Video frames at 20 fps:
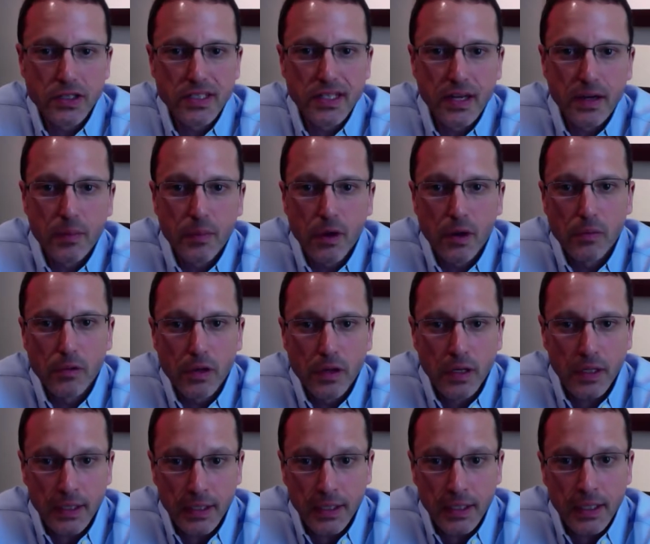Santa
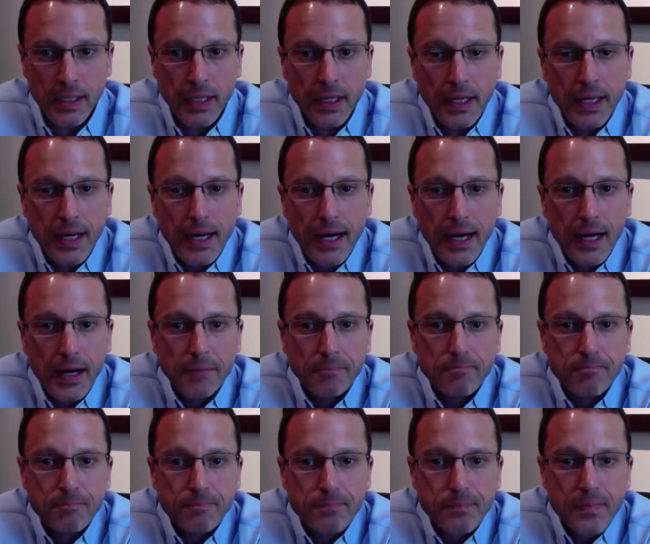Barbara.
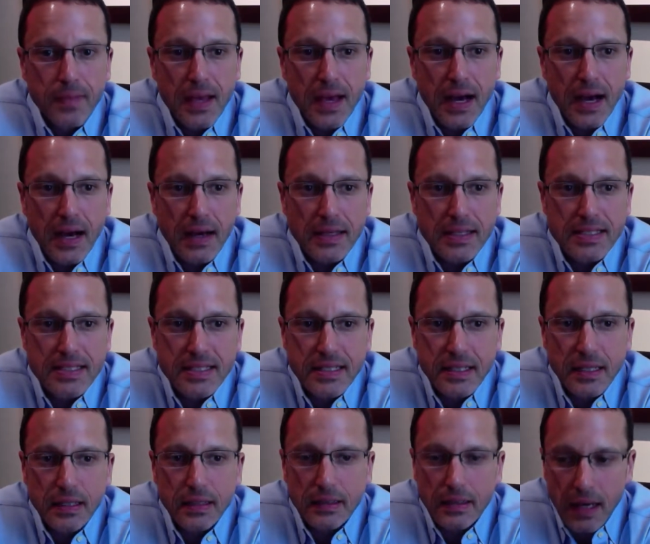I
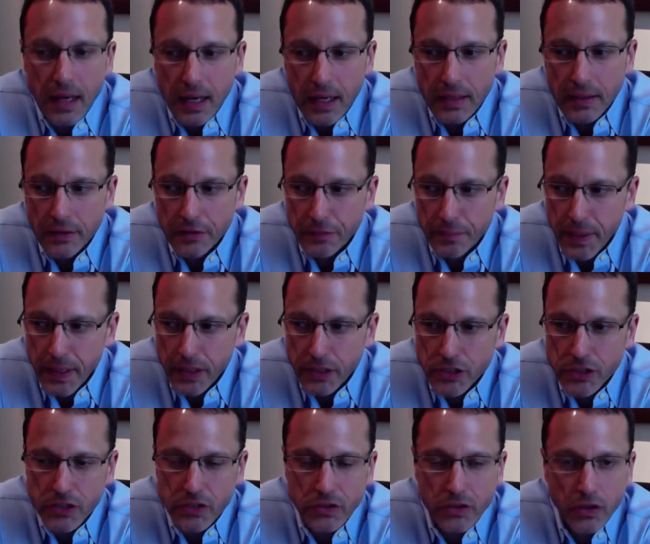see a lot of
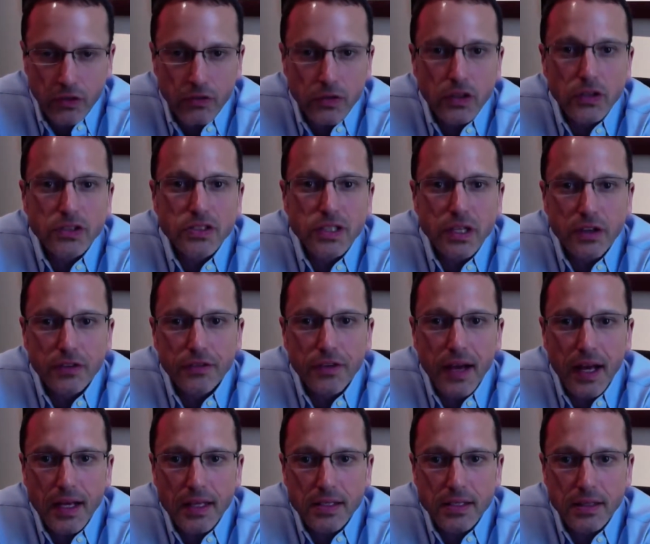patients on Real Self
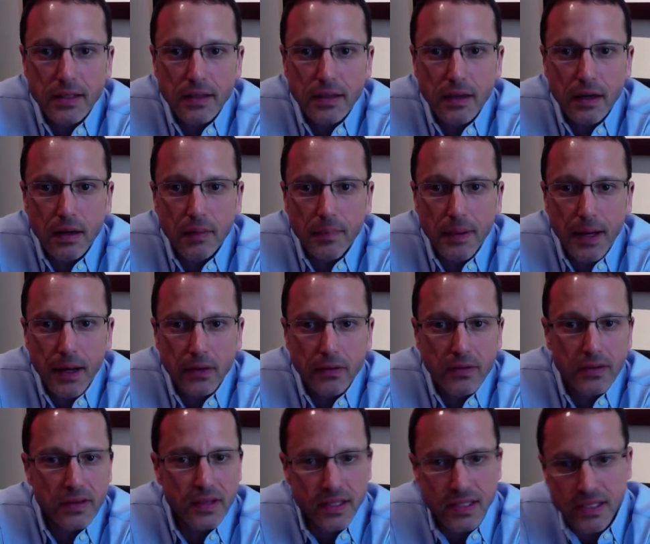asking
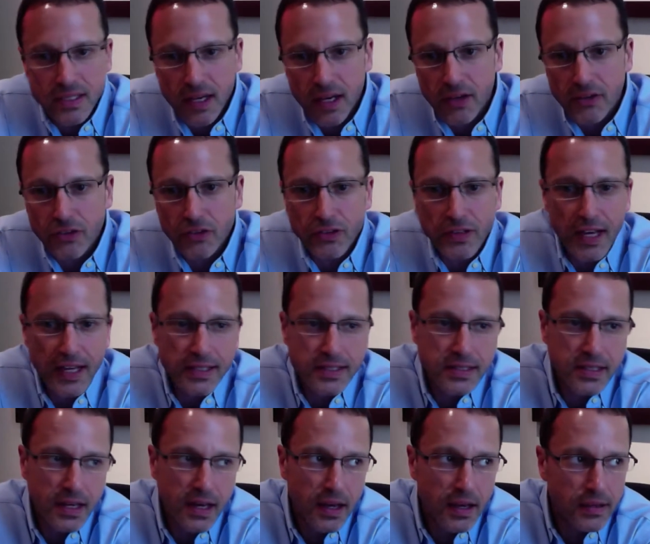about this size or that
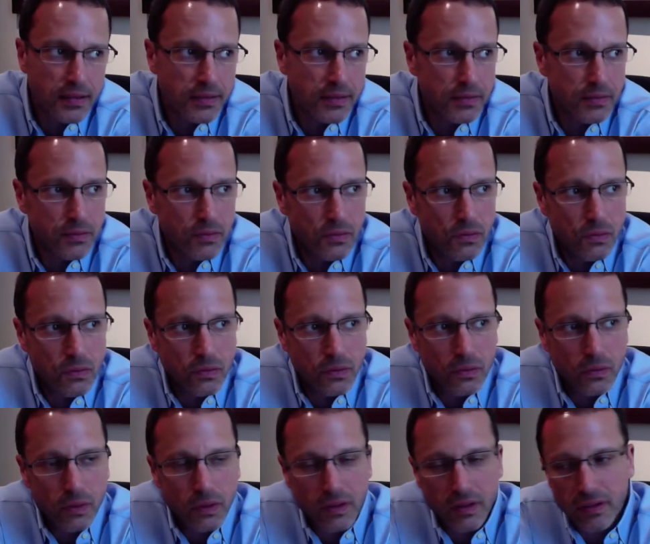size, and
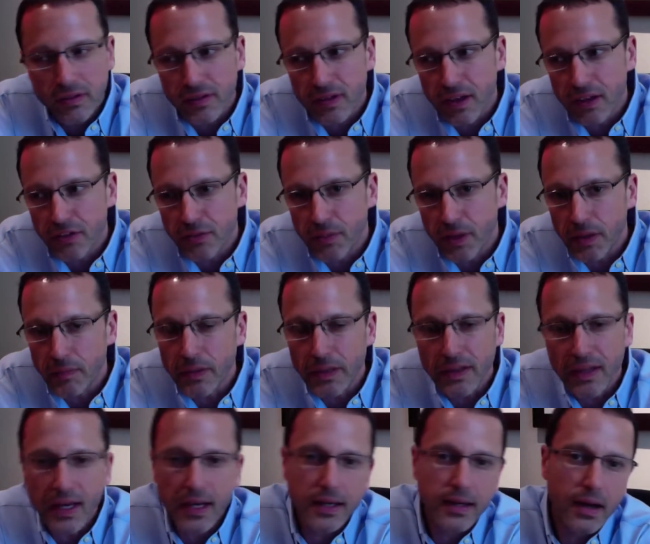will this size make me
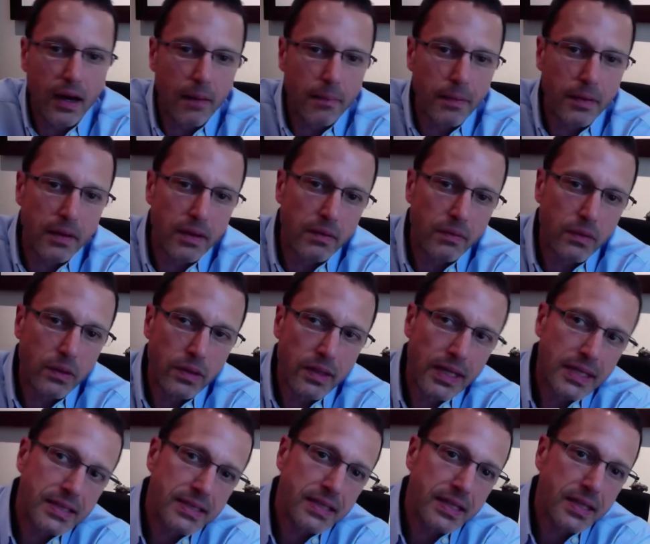that cup, and will
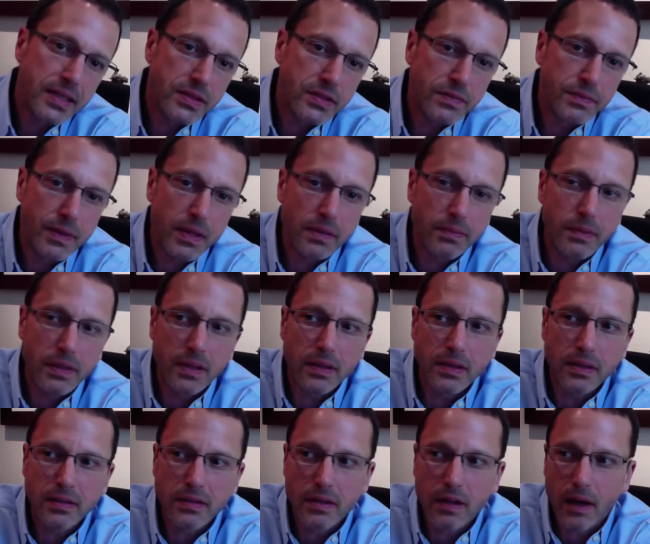that size make me
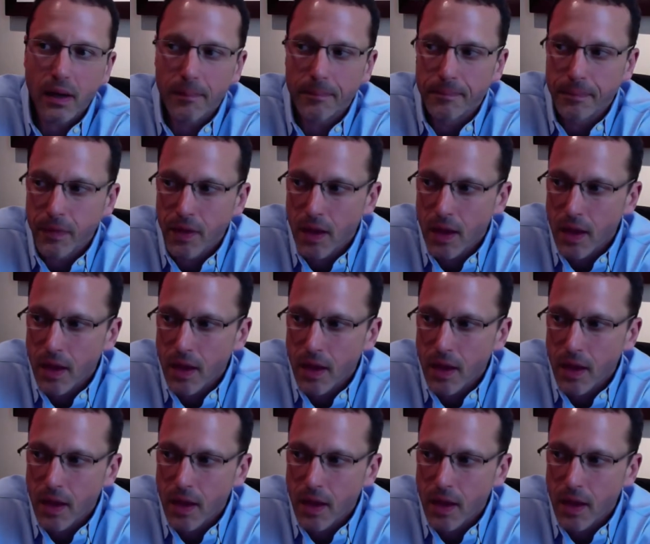this cup?